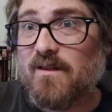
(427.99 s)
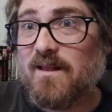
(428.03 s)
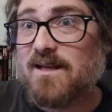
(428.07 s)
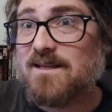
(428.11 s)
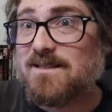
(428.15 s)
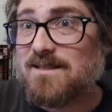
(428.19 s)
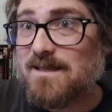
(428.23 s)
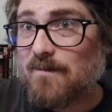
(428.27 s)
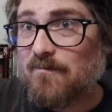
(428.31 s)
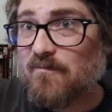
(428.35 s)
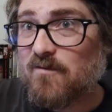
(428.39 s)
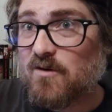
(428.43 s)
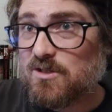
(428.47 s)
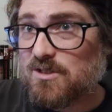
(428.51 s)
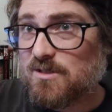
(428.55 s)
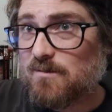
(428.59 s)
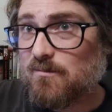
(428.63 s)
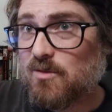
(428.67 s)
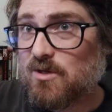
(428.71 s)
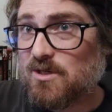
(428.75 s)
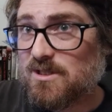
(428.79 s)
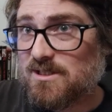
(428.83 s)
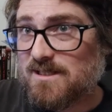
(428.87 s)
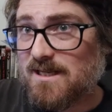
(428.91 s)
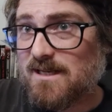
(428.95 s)
Like, Sam
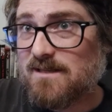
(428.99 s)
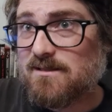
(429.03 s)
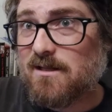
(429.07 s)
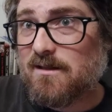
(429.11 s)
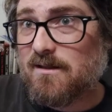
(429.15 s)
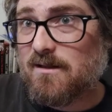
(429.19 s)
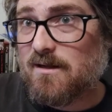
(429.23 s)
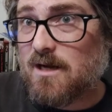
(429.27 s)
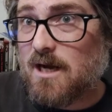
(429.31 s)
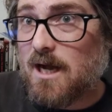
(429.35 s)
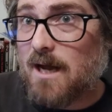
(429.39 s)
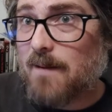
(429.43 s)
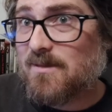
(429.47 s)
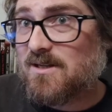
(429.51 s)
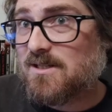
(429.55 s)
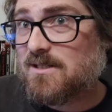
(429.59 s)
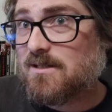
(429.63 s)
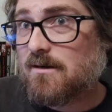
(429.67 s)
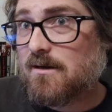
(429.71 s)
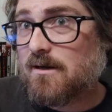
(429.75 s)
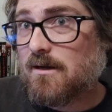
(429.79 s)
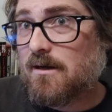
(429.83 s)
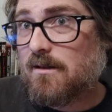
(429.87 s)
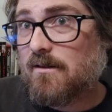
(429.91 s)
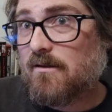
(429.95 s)
Furstenberg says on the
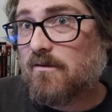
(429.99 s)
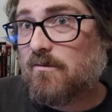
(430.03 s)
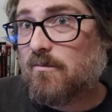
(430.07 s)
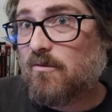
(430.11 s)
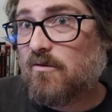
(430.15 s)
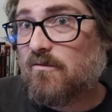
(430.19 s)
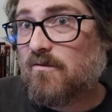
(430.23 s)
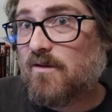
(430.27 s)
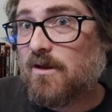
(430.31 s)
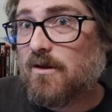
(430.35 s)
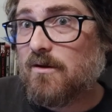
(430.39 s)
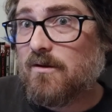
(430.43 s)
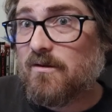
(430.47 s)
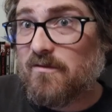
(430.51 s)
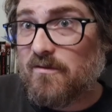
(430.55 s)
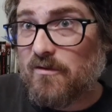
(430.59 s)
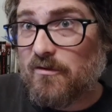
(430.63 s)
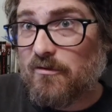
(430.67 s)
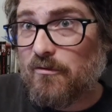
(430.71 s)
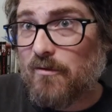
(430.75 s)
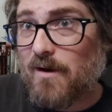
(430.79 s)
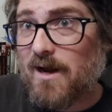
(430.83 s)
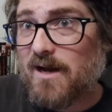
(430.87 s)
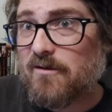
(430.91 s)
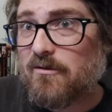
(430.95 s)
commentary on this movie, you know, he's the
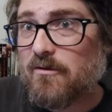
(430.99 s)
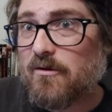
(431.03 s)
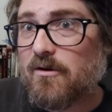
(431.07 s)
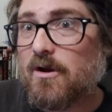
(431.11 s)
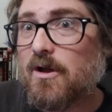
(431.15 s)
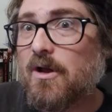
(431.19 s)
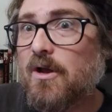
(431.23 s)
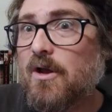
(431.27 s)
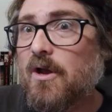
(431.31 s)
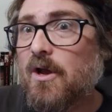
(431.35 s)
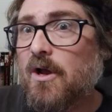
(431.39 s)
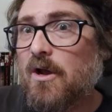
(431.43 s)
director,